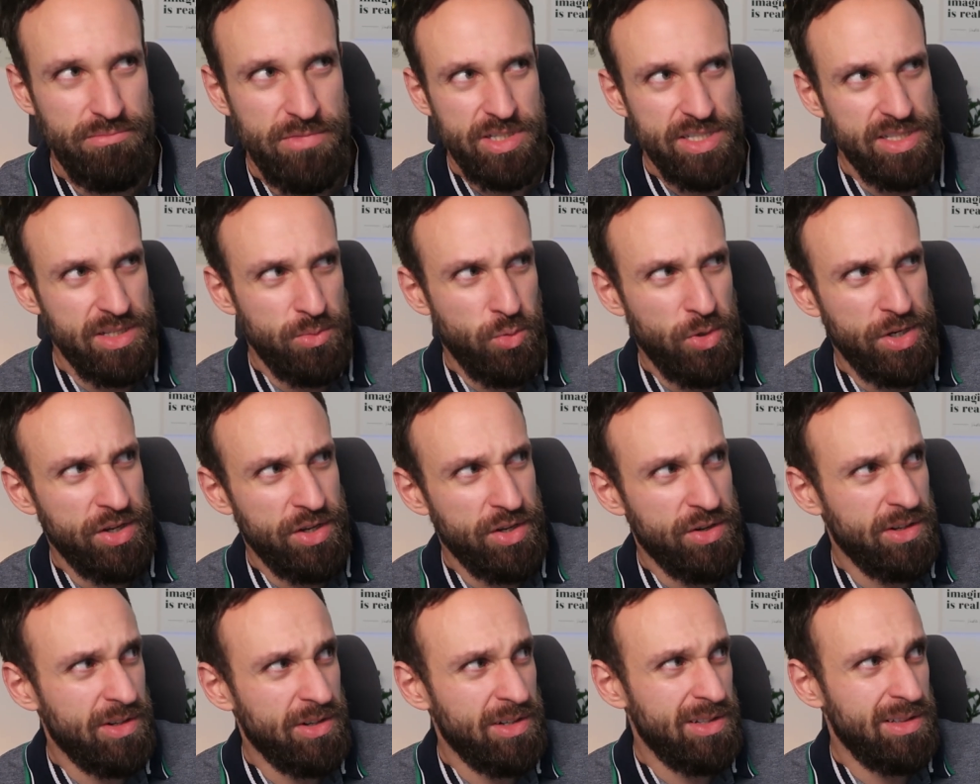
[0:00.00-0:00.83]
Is it what you
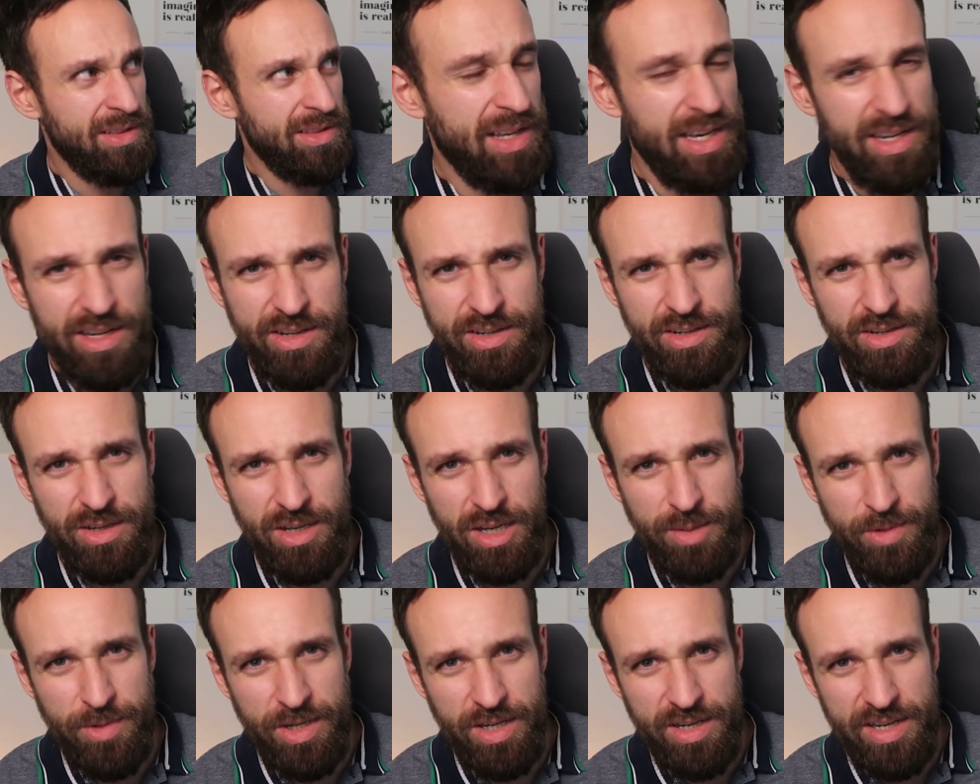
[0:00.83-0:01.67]
call? I don't know.
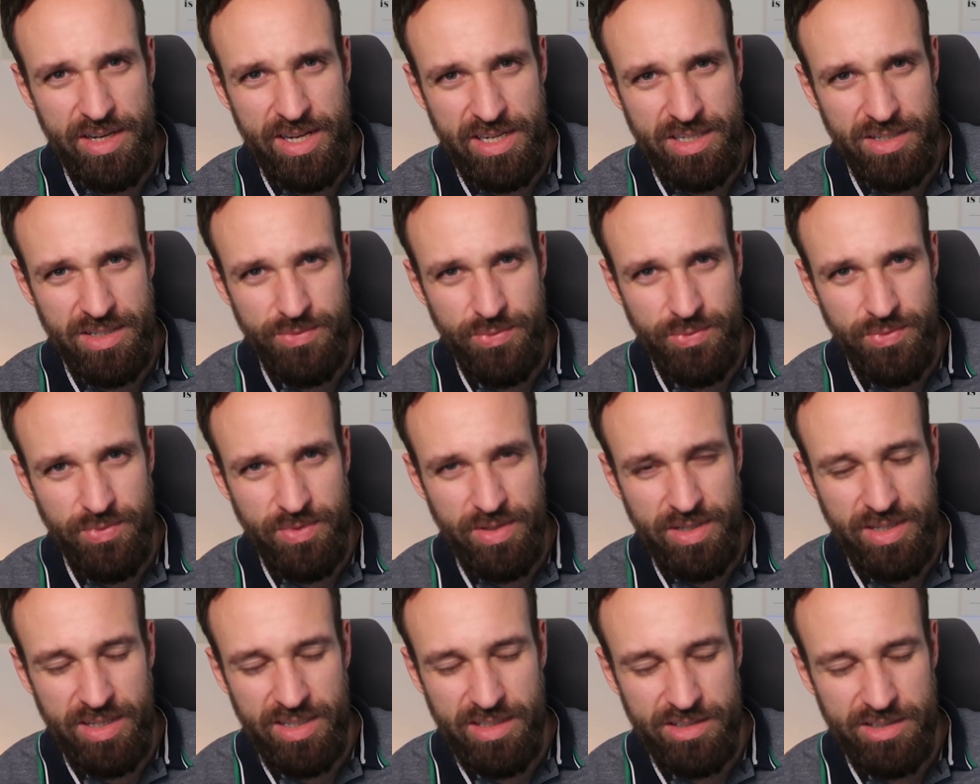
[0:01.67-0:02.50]
I'm not a native
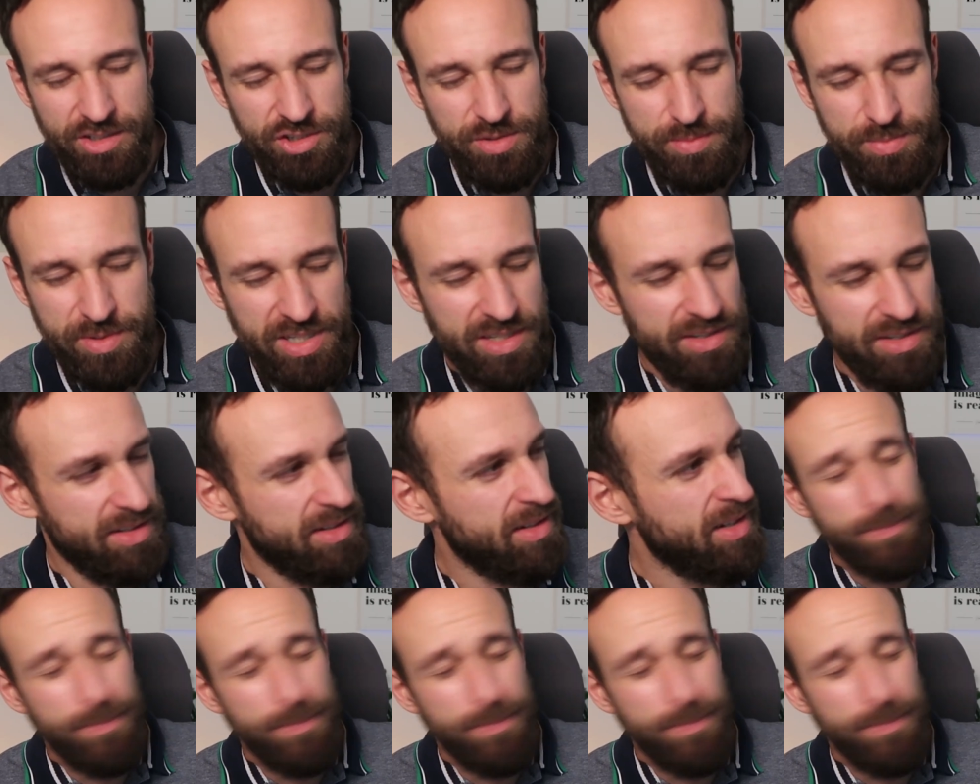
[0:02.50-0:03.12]
English speaker.